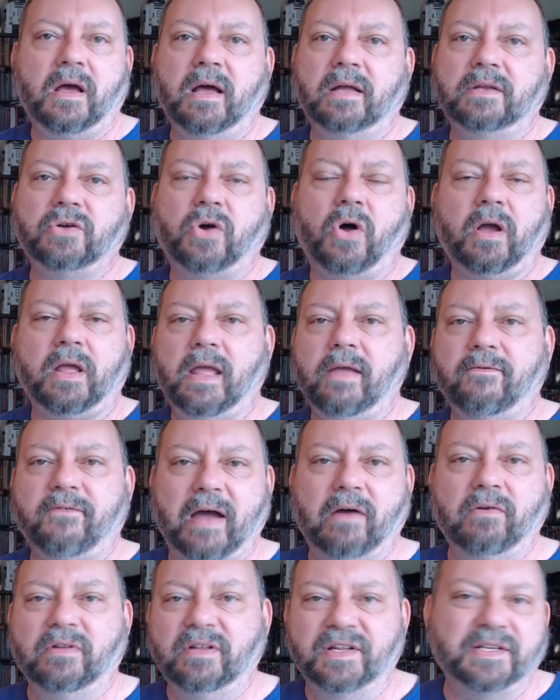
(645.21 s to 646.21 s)
talking
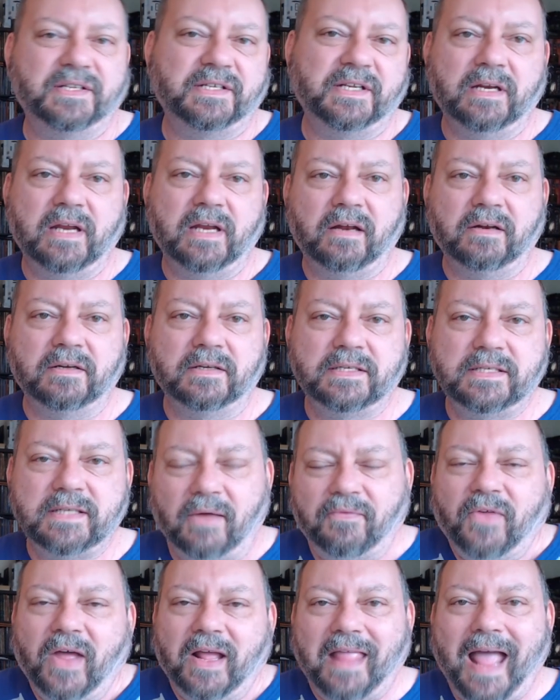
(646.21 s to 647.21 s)
fountains and
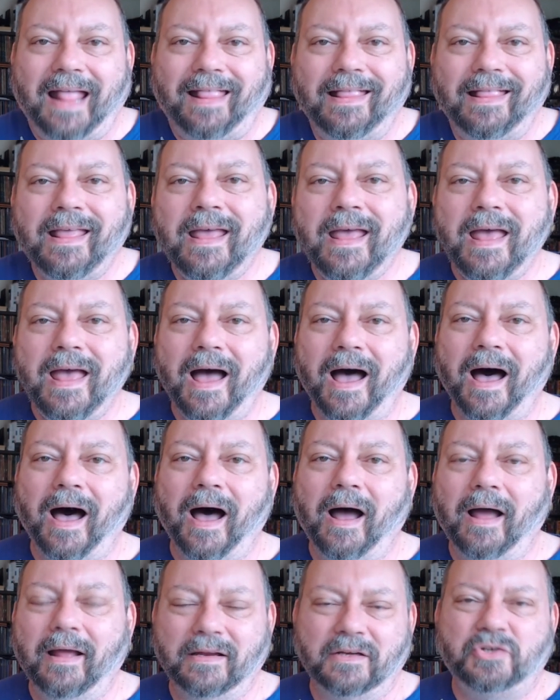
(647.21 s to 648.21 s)
stuff like that,
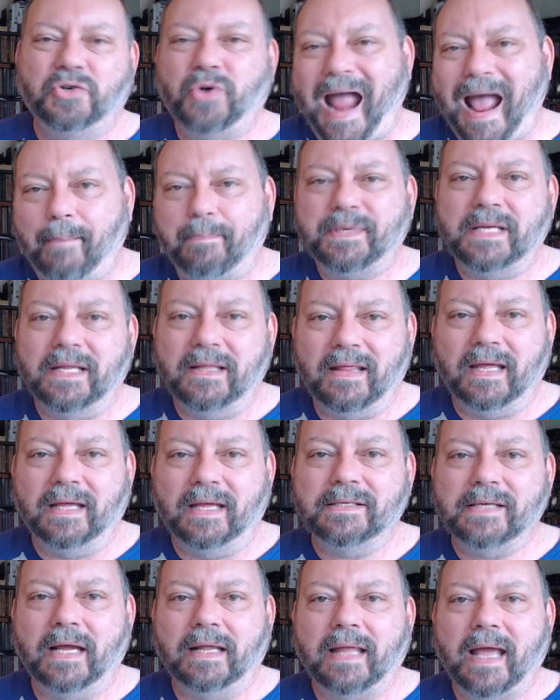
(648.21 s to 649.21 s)
and traps and
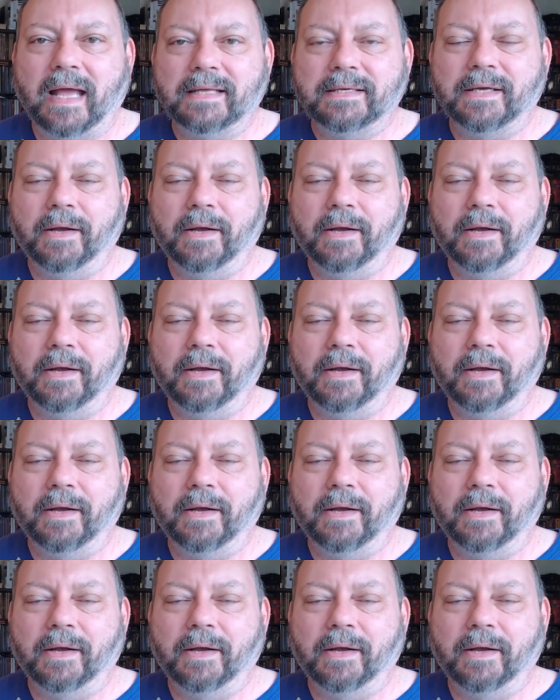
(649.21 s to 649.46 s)
things like that.